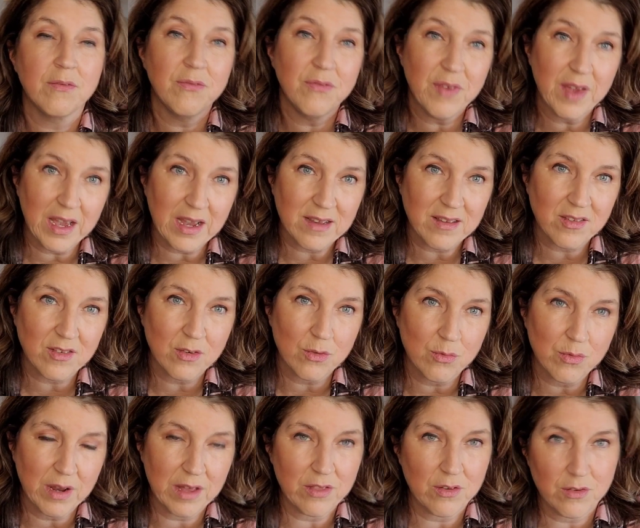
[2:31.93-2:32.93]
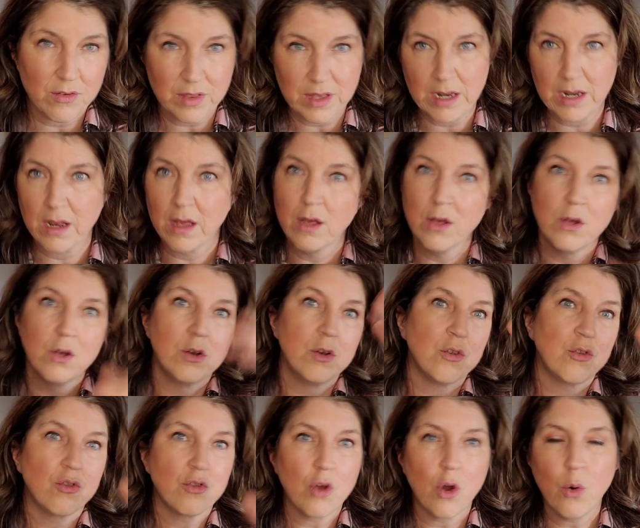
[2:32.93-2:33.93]
fixed rather than
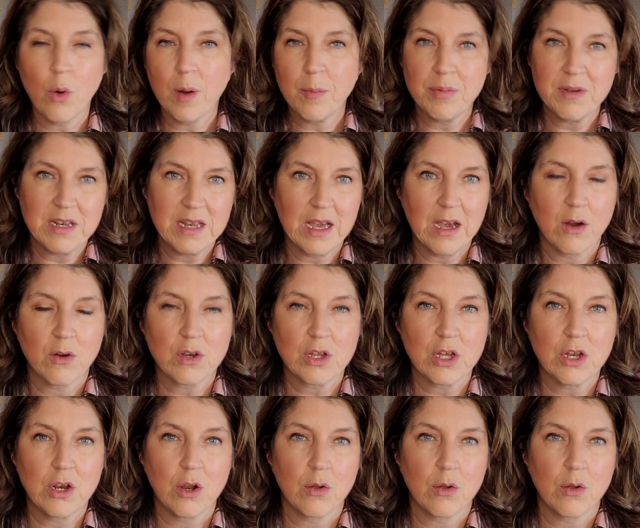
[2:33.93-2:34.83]
so up and down,